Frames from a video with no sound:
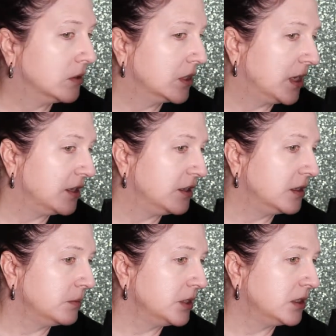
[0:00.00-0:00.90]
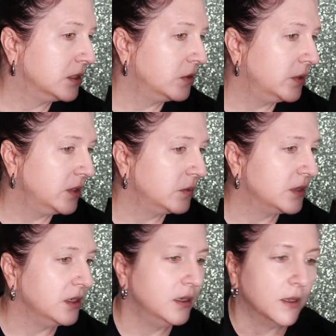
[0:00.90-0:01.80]
Okay, I think I'm gonna go in
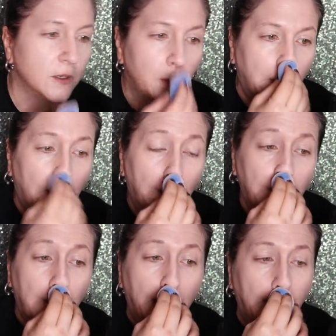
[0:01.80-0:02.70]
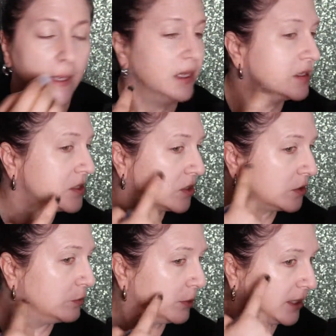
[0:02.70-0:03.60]
with another pump in
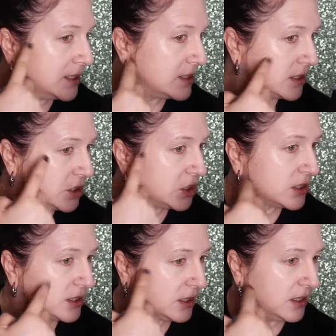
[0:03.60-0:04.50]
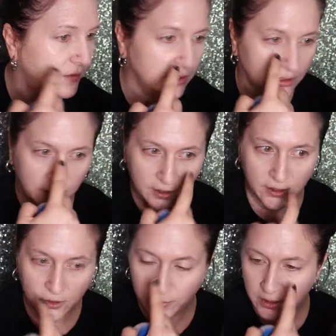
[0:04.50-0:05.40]
certain places just to give it a
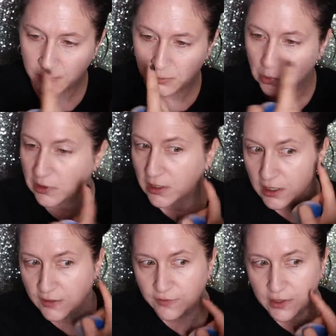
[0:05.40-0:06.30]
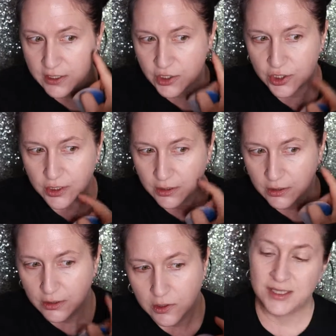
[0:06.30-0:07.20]
little bit more coverage.
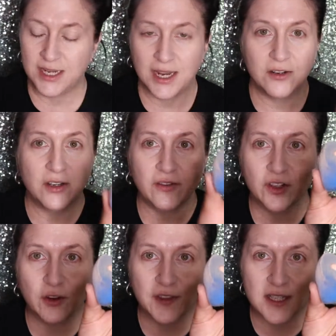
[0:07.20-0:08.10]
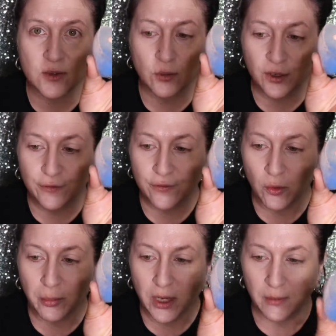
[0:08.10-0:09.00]
See, I don't even know if that's a real
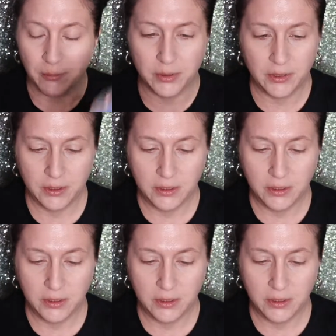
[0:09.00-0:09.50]
full pump,